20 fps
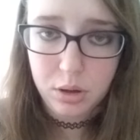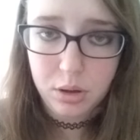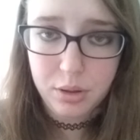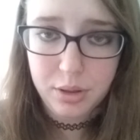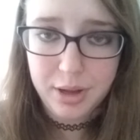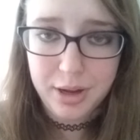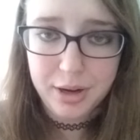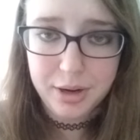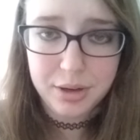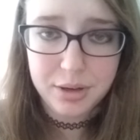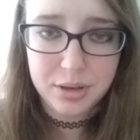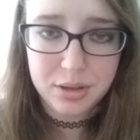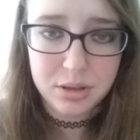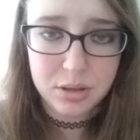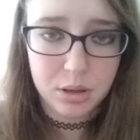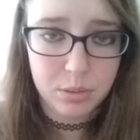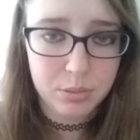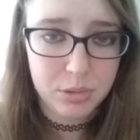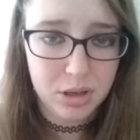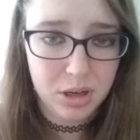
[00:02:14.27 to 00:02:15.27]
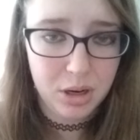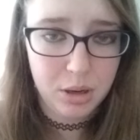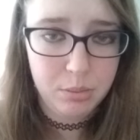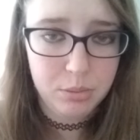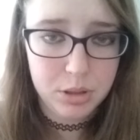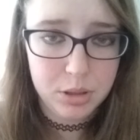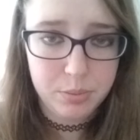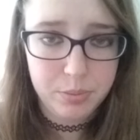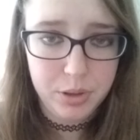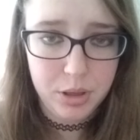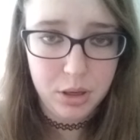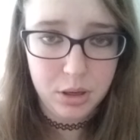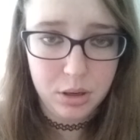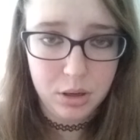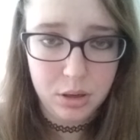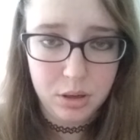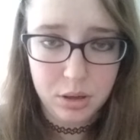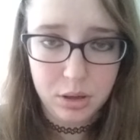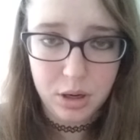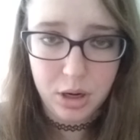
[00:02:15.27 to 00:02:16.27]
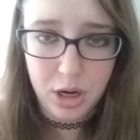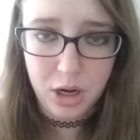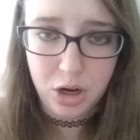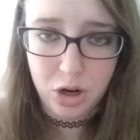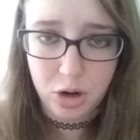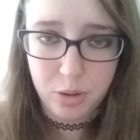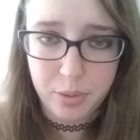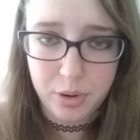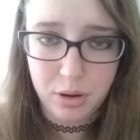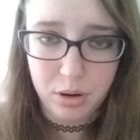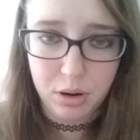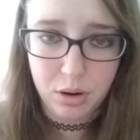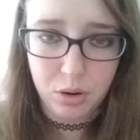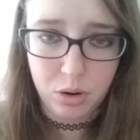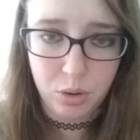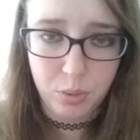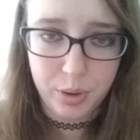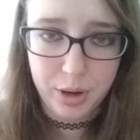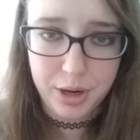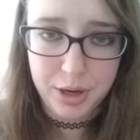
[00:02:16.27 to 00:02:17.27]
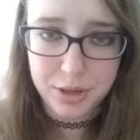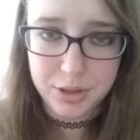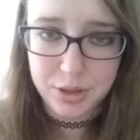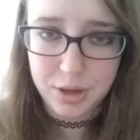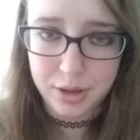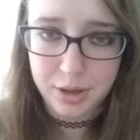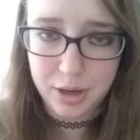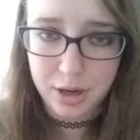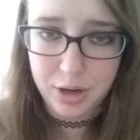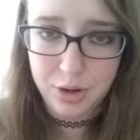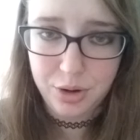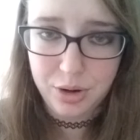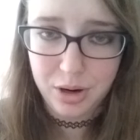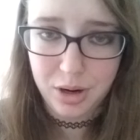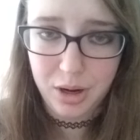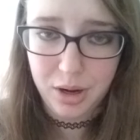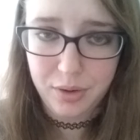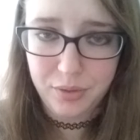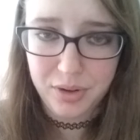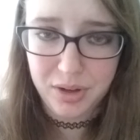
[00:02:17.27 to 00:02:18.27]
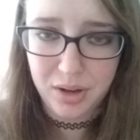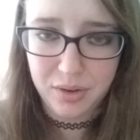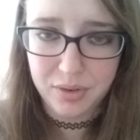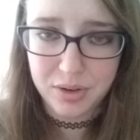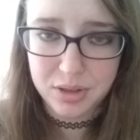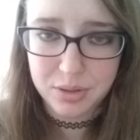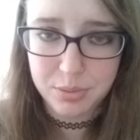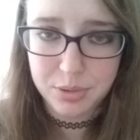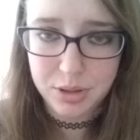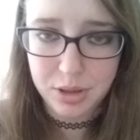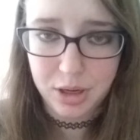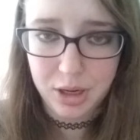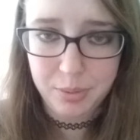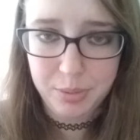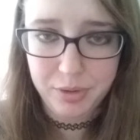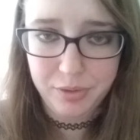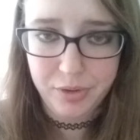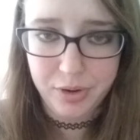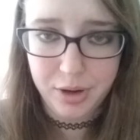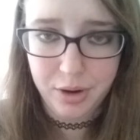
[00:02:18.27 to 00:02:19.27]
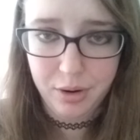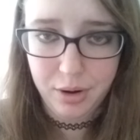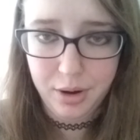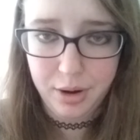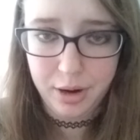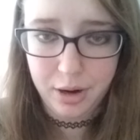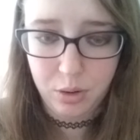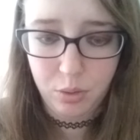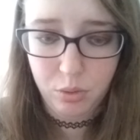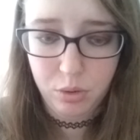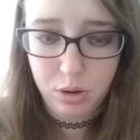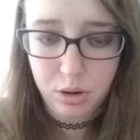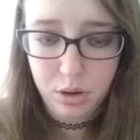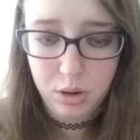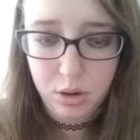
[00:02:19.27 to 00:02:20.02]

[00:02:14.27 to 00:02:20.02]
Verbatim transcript: that can sometimes be an indicator, but not always. Again, you kind of have to give it some time to figure it out.